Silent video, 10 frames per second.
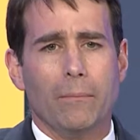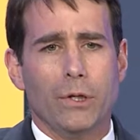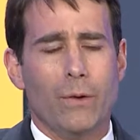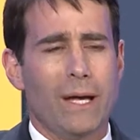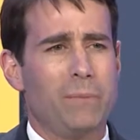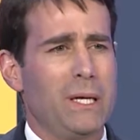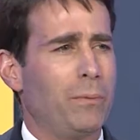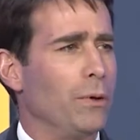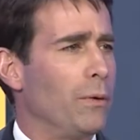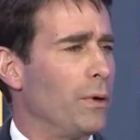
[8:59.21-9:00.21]
You had
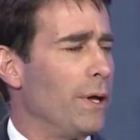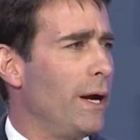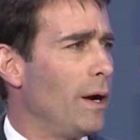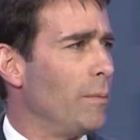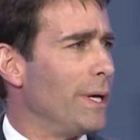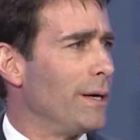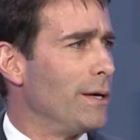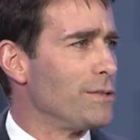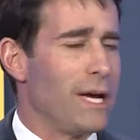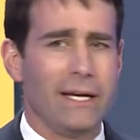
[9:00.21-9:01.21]
people that were there
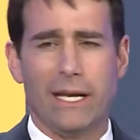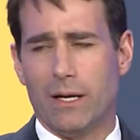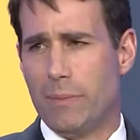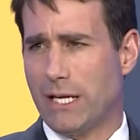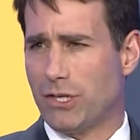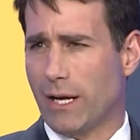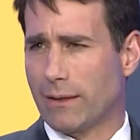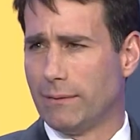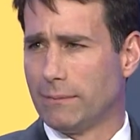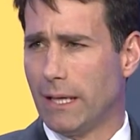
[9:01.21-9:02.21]
because they needed a
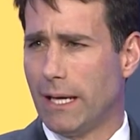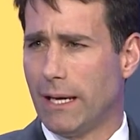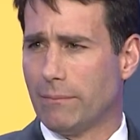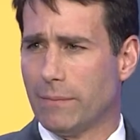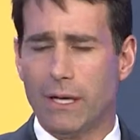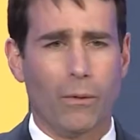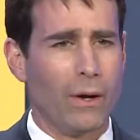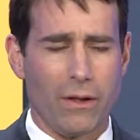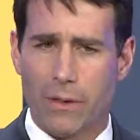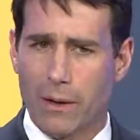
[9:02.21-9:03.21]
paycheck. And, you know,
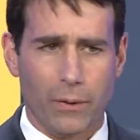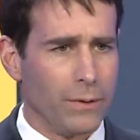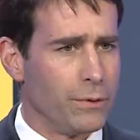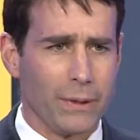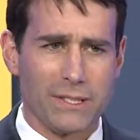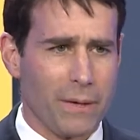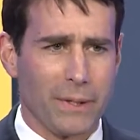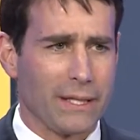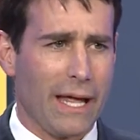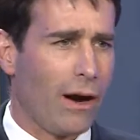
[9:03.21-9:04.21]
whether they were doing something in that